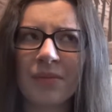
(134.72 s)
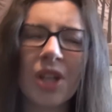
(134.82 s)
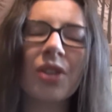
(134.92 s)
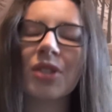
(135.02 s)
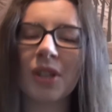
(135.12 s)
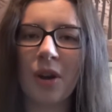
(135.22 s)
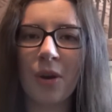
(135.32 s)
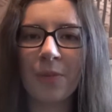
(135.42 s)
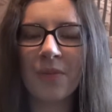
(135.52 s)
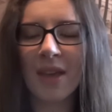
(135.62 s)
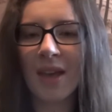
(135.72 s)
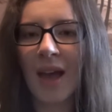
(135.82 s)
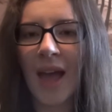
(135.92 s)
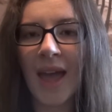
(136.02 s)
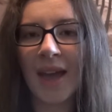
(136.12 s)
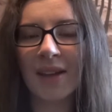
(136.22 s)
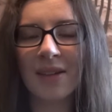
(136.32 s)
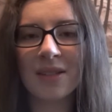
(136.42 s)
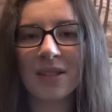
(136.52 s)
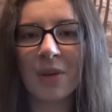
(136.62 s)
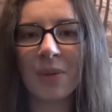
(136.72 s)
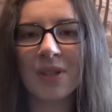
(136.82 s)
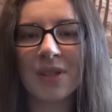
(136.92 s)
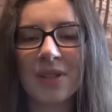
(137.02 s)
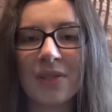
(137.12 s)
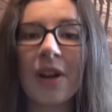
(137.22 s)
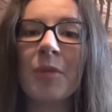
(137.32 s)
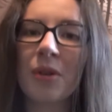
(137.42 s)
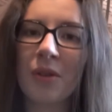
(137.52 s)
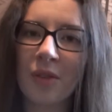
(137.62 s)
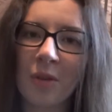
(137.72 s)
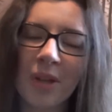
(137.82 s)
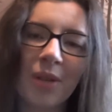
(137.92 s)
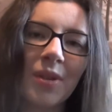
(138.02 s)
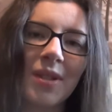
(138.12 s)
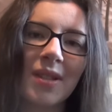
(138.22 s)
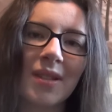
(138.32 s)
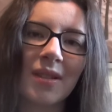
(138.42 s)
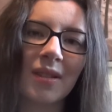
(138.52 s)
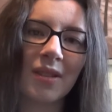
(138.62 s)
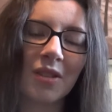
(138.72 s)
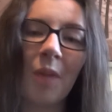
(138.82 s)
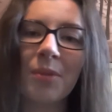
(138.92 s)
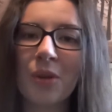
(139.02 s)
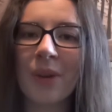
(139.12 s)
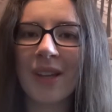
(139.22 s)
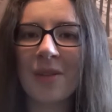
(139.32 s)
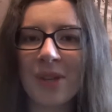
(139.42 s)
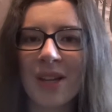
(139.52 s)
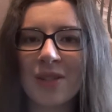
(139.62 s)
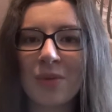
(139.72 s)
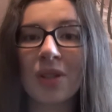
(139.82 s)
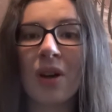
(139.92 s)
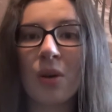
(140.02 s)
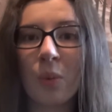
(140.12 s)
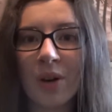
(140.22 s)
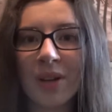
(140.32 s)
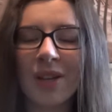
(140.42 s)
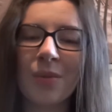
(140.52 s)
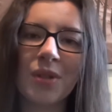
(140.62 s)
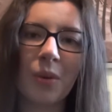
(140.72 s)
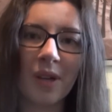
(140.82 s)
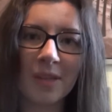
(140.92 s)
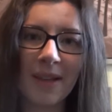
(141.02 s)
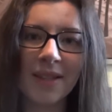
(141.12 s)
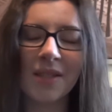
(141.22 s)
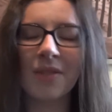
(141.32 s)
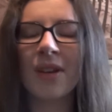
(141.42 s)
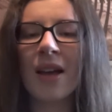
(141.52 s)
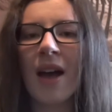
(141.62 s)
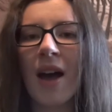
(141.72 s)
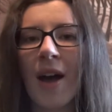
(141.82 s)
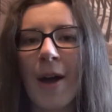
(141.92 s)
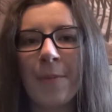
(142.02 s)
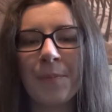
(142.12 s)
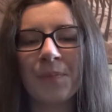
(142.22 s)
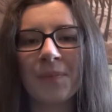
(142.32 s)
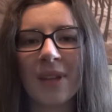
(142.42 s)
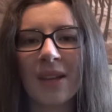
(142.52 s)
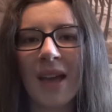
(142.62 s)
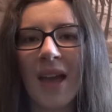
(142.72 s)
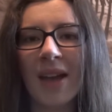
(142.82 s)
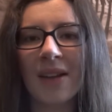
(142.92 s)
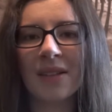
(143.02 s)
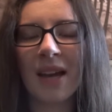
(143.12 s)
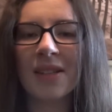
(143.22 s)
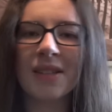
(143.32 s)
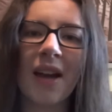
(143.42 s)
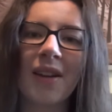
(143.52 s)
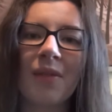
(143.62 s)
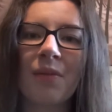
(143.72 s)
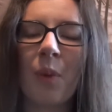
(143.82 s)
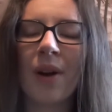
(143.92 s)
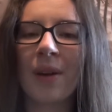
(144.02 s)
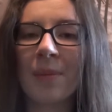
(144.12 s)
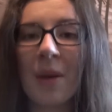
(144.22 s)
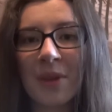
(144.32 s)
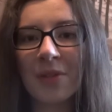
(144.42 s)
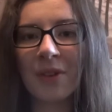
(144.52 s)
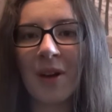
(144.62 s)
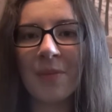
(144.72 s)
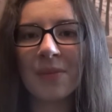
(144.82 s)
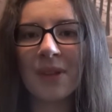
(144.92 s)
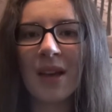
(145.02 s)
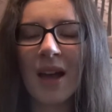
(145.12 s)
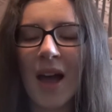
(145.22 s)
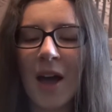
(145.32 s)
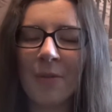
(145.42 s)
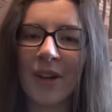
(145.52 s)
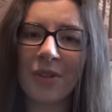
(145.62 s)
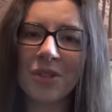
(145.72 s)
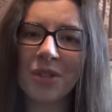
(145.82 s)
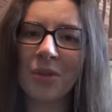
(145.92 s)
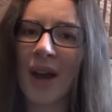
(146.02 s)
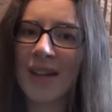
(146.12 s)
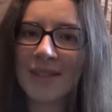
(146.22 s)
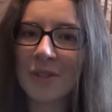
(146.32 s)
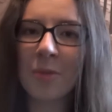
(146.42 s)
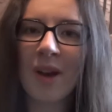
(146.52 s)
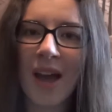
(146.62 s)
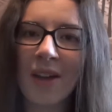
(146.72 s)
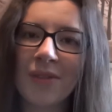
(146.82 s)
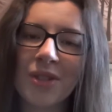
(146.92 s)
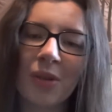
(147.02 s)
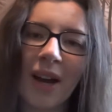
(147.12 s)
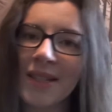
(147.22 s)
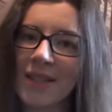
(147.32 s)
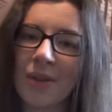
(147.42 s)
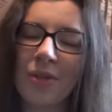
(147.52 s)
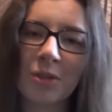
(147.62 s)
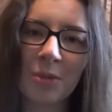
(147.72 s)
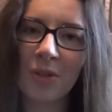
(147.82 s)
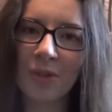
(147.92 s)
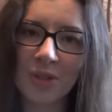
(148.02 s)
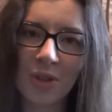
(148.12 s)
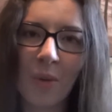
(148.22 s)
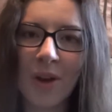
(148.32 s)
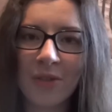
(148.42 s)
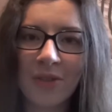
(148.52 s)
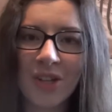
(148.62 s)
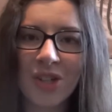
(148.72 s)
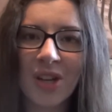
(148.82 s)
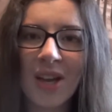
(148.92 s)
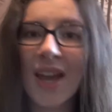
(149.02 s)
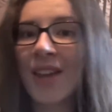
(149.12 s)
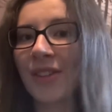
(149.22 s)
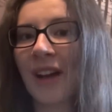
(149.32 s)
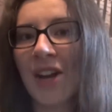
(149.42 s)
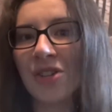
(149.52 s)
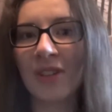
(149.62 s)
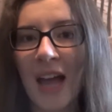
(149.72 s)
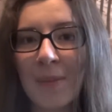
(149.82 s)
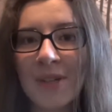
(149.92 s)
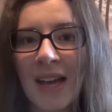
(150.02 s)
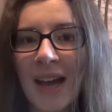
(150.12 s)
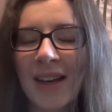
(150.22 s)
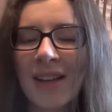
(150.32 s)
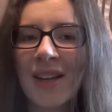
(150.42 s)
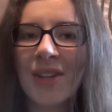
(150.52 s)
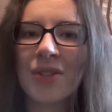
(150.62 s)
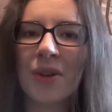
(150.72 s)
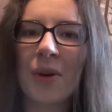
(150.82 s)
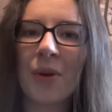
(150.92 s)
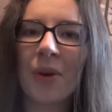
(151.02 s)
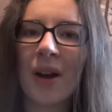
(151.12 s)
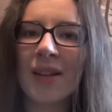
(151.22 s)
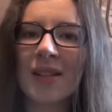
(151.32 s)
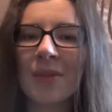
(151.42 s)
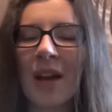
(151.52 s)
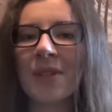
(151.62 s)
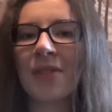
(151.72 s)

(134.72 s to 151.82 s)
years ago, and it was very beautiful, but he stopped doing it because it was a lot of work and it was so expensive. And that is kind of where I'm coming from. And also, I scuba dive, so I see all those beautiful saltwater fish in their natural habitat. So sometimes